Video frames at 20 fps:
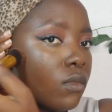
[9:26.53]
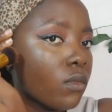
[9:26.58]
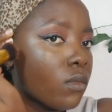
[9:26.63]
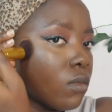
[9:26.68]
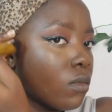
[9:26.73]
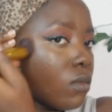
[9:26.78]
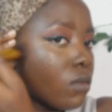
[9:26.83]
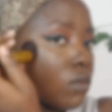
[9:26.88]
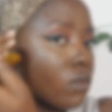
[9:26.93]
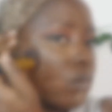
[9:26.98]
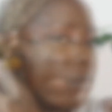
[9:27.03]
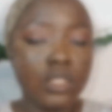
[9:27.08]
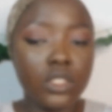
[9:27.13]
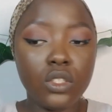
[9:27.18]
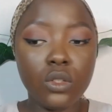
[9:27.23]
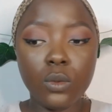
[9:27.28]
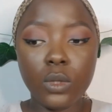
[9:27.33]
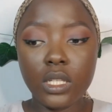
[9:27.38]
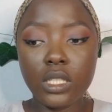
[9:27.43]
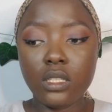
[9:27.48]
next
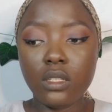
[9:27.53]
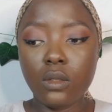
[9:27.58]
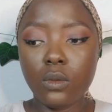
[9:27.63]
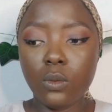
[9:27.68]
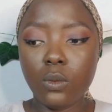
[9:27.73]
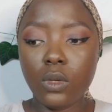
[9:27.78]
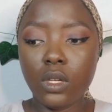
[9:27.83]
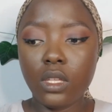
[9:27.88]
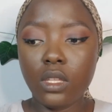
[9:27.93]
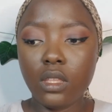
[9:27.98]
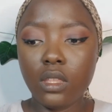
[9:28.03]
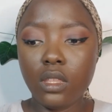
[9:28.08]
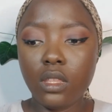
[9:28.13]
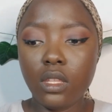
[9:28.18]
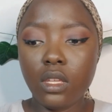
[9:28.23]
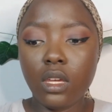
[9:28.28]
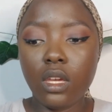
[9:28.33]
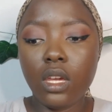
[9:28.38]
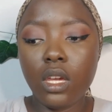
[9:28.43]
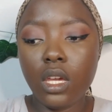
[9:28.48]
she went in with
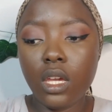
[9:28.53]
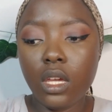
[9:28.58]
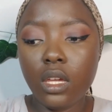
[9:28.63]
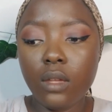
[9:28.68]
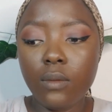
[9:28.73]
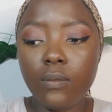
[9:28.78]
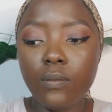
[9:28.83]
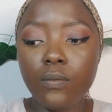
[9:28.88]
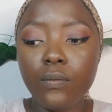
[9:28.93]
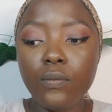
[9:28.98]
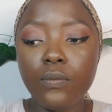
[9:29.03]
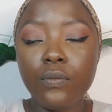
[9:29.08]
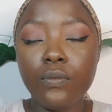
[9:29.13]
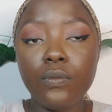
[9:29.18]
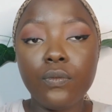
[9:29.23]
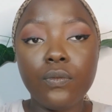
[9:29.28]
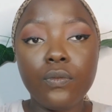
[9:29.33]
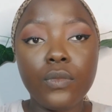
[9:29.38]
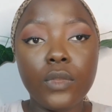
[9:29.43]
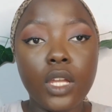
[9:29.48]

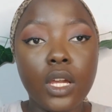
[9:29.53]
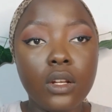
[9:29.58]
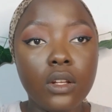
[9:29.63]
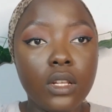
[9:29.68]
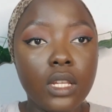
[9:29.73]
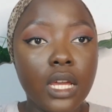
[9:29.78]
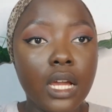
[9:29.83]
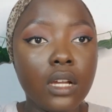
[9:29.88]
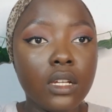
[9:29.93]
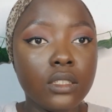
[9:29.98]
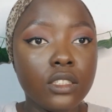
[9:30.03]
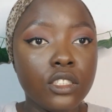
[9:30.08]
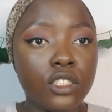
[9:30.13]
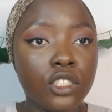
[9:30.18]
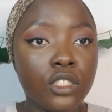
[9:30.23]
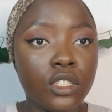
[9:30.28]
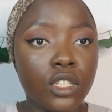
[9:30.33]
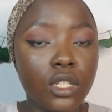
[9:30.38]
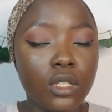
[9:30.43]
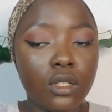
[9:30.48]
another
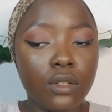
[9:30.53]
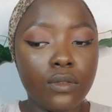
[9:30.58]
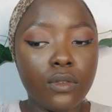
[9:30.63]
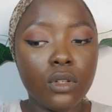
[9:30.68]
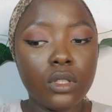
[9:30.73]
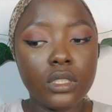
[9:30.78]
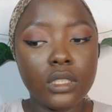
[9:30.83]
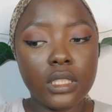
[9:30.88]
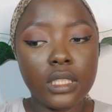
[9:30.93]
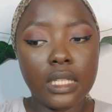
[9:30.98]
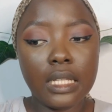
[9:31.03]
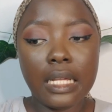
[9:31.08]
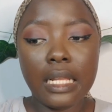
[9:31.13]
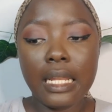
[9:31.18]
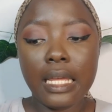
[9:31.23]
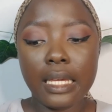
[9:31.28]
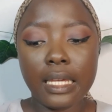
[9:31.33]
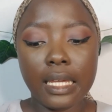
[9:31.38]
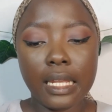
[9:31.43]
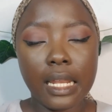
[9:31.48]
shade of concealer,
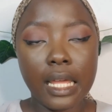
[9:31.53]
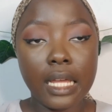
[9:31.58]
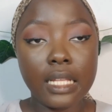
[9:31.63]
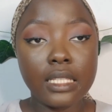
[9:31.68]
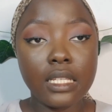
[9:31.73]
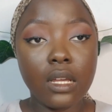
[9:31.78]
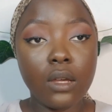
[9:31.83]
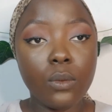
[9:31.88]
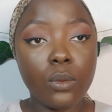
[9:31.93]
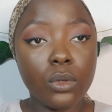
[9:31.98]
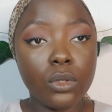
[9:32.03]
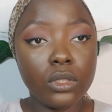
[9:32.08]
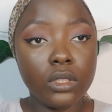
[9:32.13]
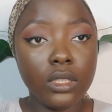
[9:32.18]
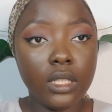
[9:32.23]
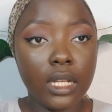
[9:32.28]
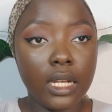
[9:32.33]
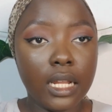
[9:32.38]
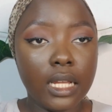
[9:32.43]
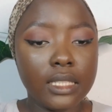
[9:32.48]
like a lighter
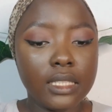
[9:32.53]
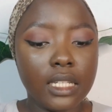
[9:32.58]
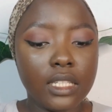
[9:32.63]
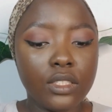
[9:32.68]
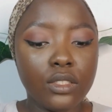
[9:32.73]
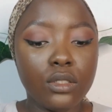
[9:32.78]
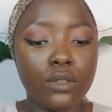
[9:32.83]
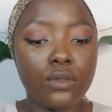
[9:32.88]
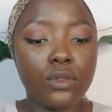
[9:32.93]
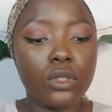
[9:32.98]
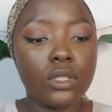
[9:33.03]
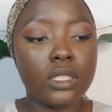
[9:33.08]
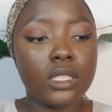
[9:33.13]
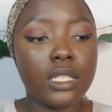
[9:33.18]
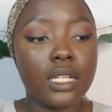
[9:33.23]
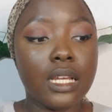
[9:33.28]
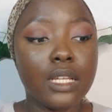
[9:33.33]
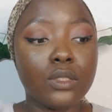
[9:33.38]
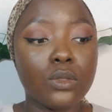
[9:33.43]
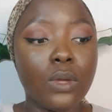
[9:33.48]
one, a lighter shade of
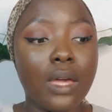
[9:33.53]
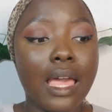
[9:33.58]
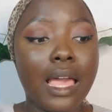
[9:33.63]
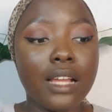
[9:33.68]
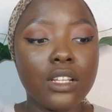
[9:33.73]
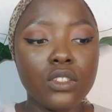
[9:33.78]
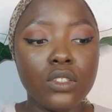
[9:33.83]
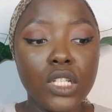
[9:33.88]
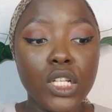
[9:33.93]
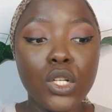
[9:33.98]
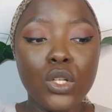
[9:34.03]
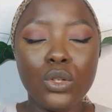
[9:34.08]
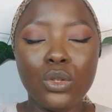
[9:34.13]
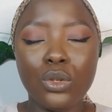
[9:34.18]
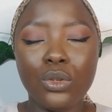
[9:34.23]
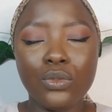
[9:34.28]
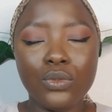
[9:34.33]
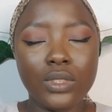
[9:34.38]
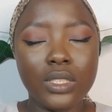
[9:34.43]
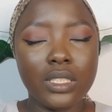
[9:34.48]
concealer. So I actually
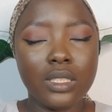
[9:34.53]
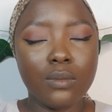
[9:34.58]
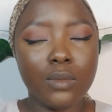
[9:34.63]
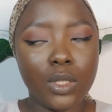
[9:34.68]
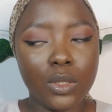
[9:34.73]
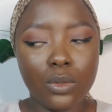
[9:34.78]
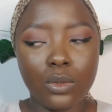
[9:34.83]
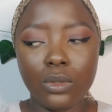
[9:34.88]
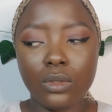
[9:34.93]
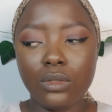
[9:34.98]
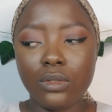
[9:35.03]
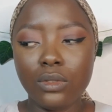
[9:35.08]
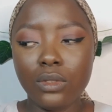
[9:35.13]
love this method.